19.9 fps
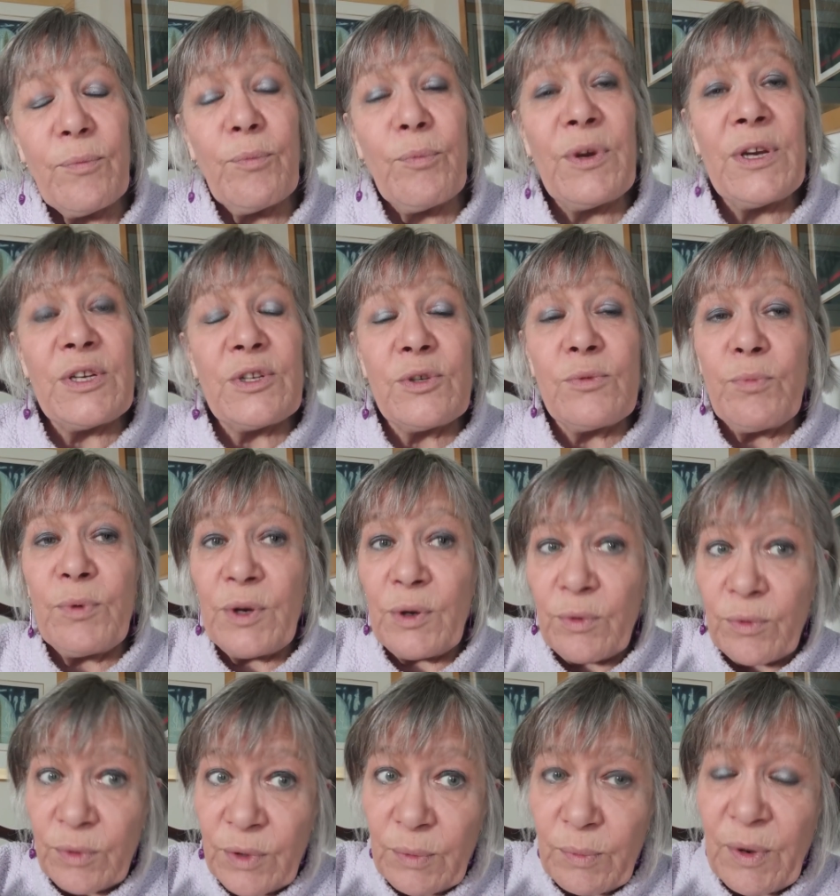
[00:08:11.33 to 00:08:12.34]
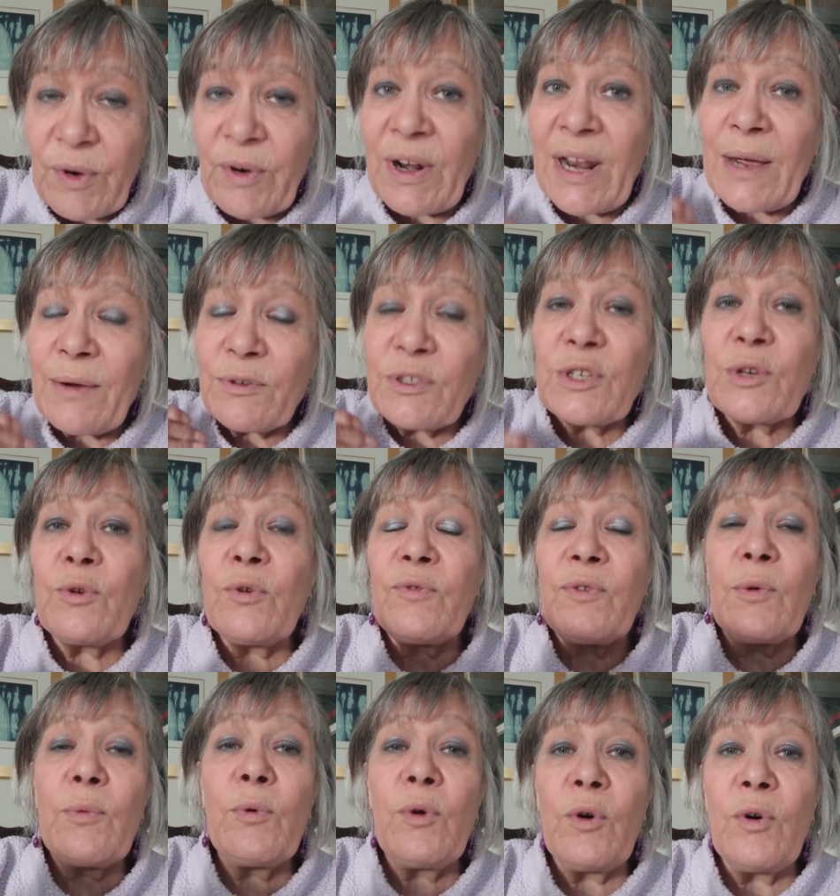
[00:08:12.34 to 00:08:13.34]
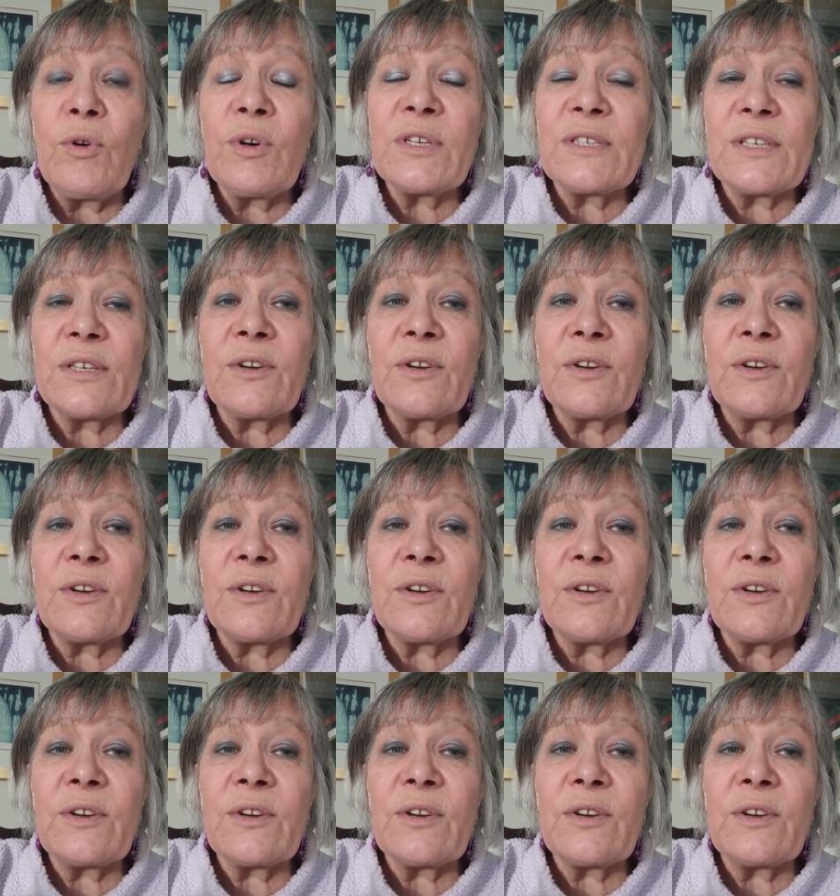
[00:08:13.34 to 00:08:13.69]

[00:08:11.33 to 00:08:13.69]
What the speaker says: We're allowed to go for walks.